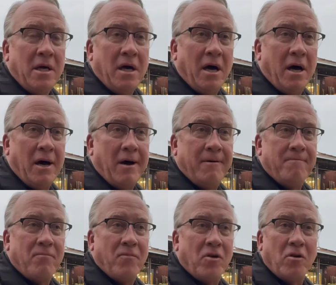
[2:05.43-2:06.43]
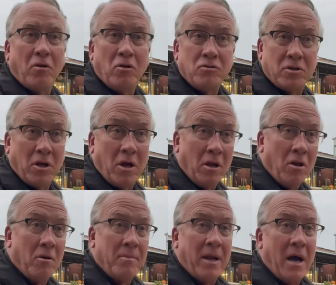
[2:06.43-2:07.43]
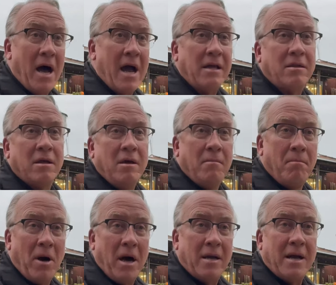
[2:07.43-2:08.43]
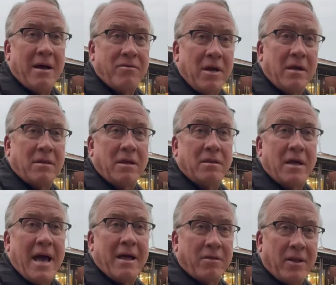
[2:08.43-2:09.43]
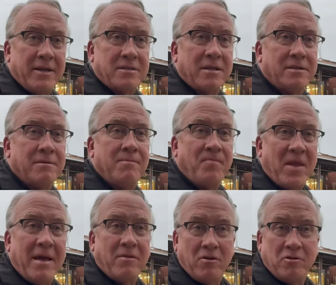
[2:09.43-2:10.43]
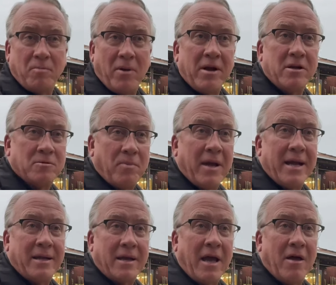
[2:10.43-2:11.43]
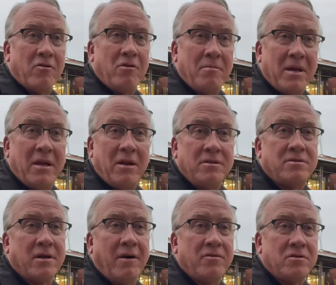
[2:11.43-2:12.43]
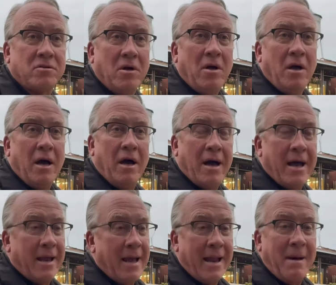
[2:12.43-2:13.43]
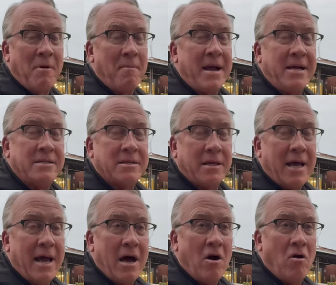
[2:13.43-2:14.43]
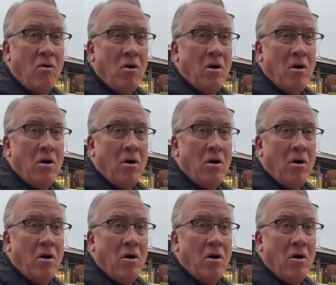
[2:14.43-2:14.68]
Um, they're losing a little bit of height, but I think that the athleticism and those players playing together and being unselfish, uh, and, and, I'm amazed at how.